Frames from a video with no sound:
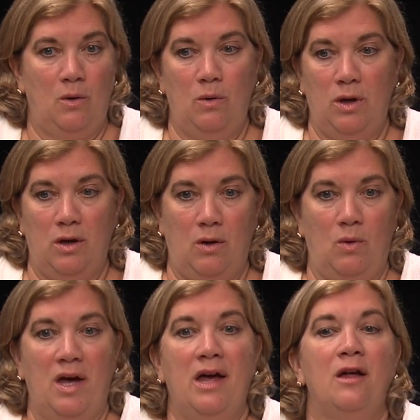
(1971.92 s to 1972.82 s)

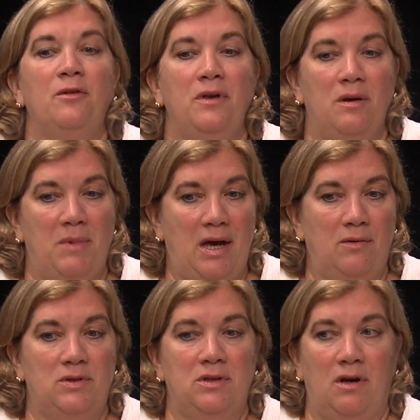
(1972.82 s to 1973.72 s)
a healthy
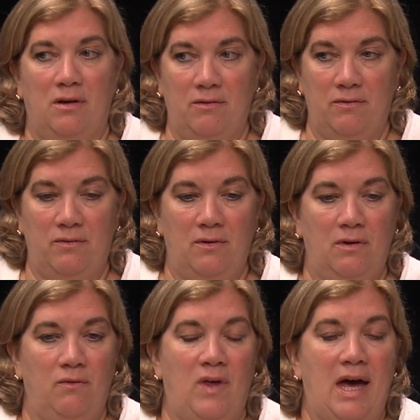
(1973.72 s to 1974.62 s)
amount of
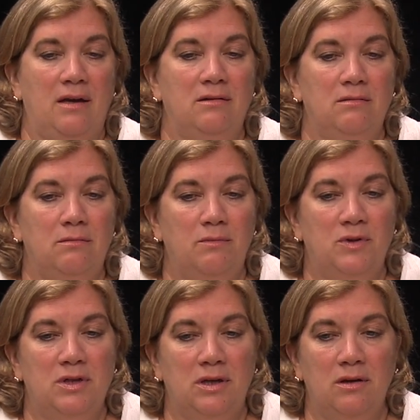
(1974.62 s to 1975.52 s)
that
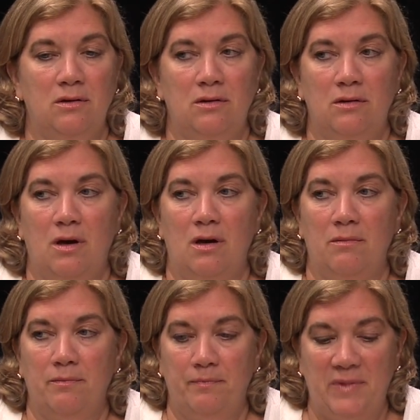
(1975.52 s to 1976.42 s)
particular
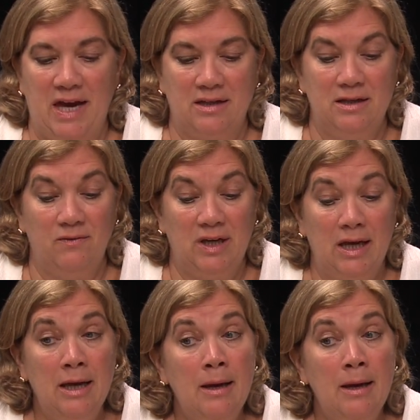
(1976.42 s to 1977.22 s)
activity.